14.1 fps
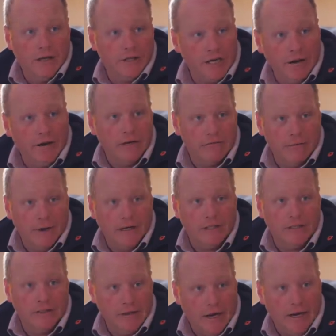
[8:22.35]
and sharing
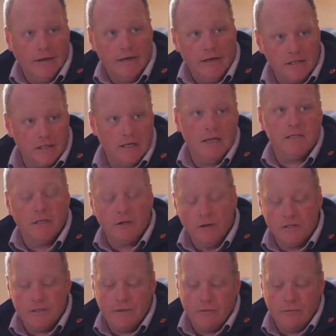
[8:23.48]
information, and it's, it's a
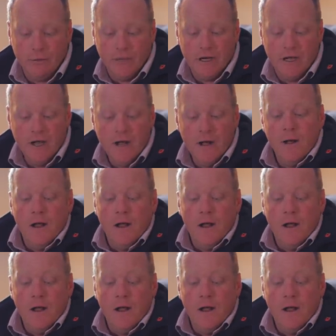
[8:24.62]
constant round robin.